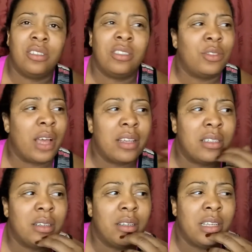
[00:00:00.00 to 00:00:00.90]
tries
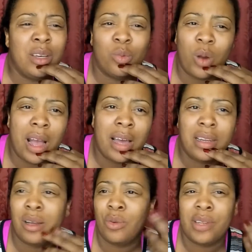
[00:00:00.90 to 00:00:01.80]
to get Juan to
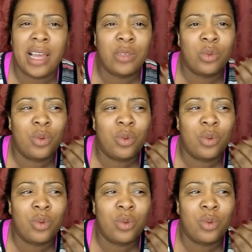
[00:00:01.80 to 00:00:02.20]
go dance with